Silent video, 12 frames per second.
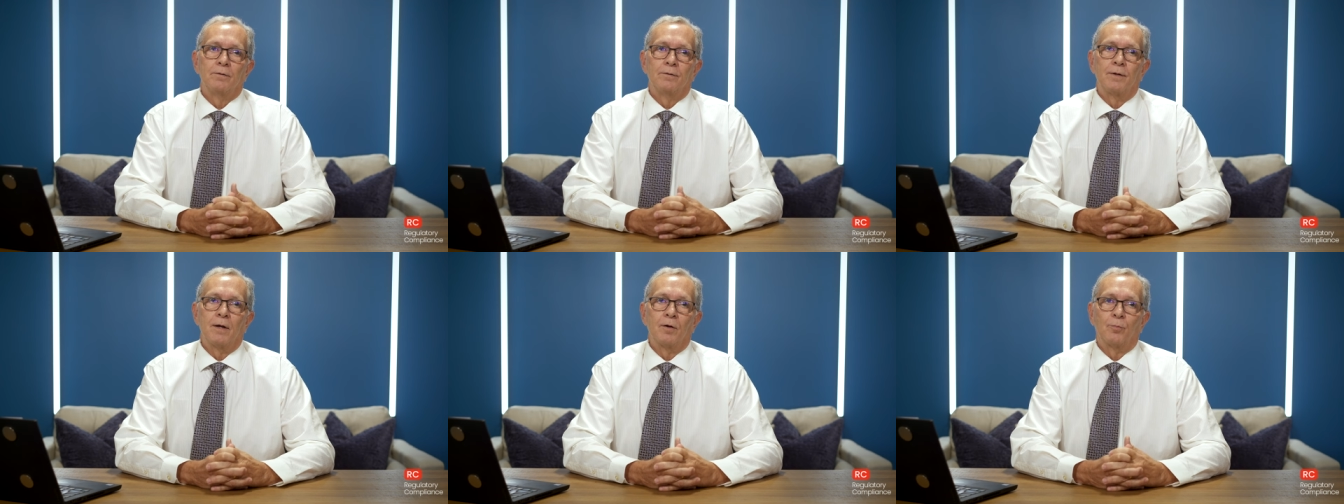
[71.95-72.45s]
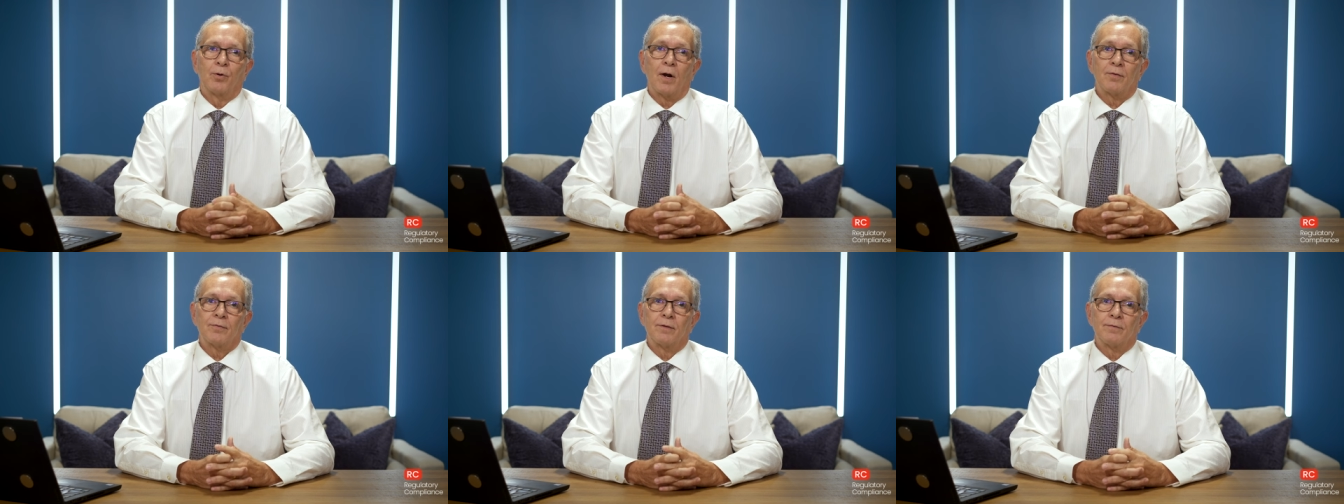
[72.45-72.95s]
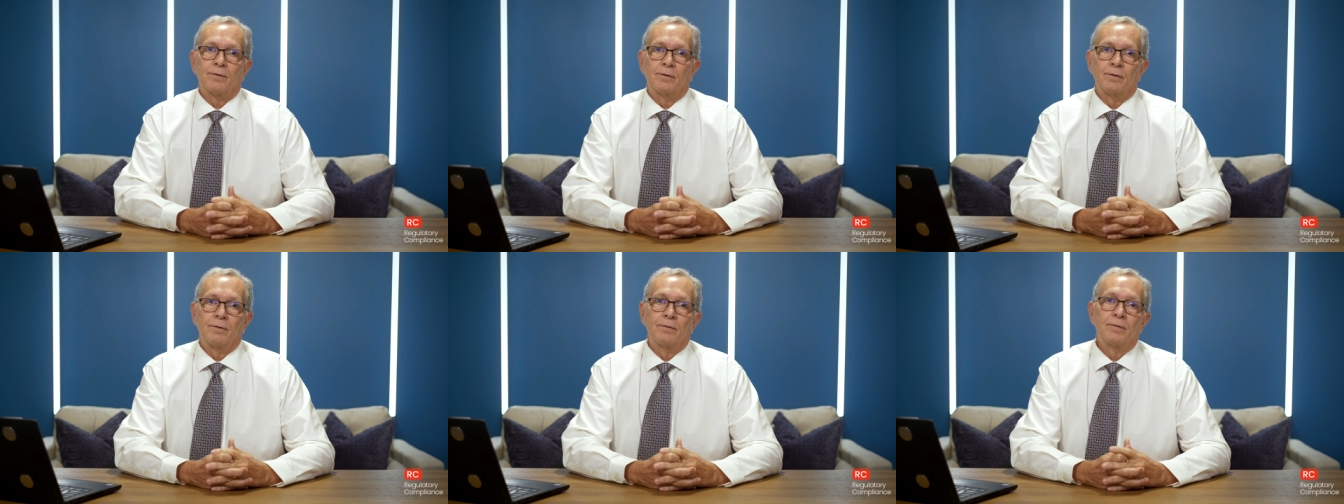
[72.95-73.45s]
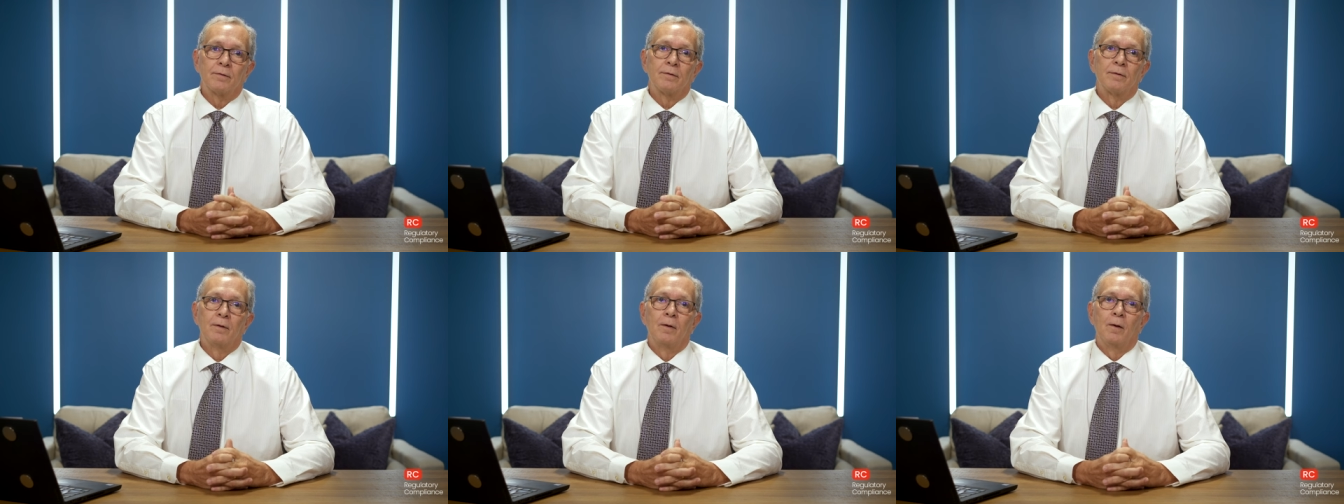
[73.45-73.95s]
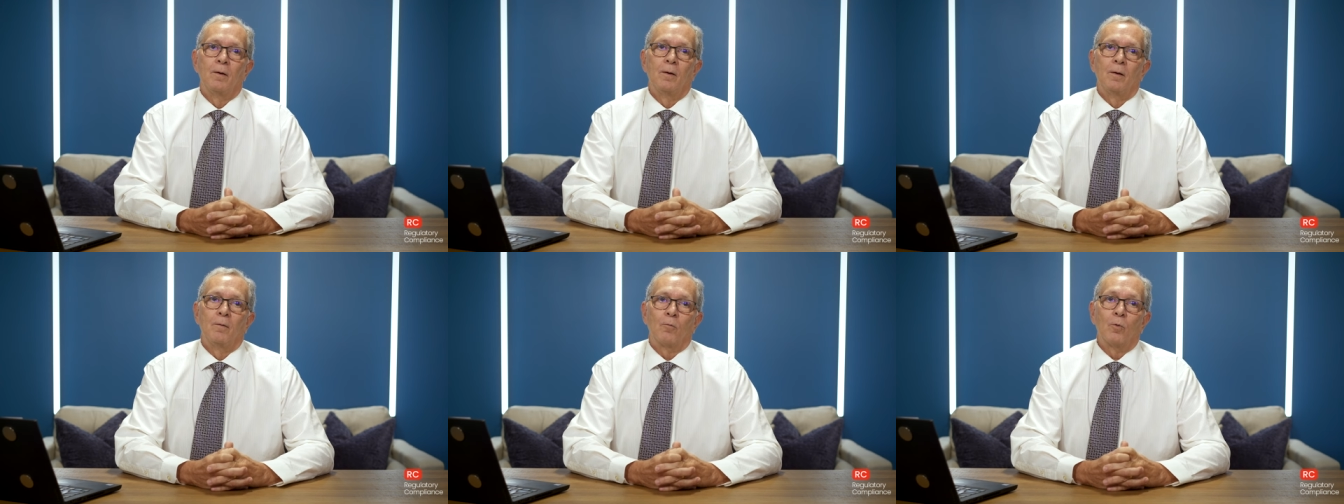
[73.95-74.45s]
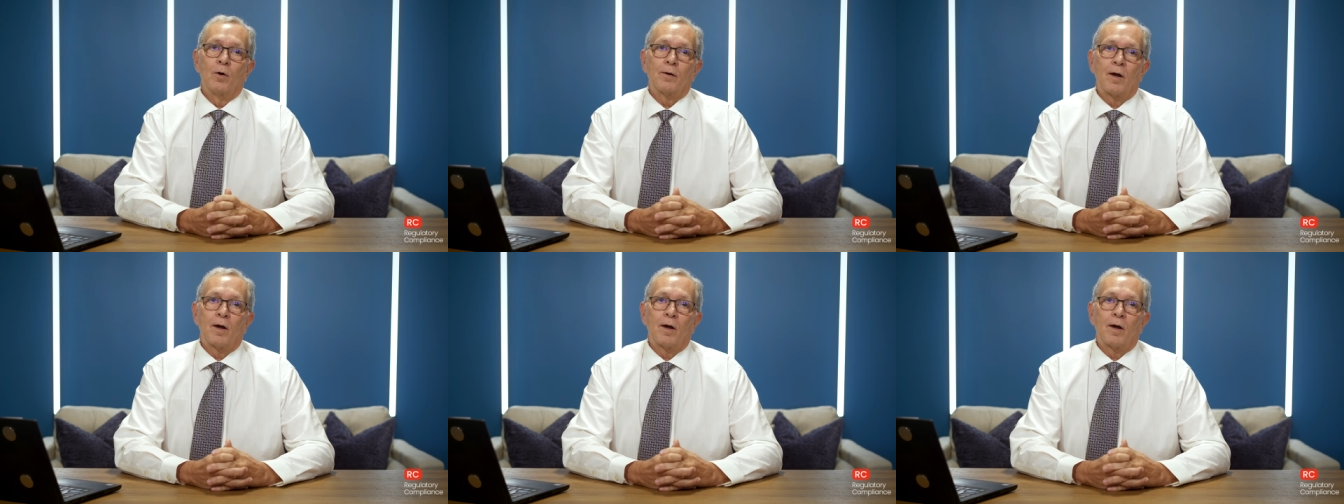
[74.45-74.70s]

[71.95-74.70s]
Data processors work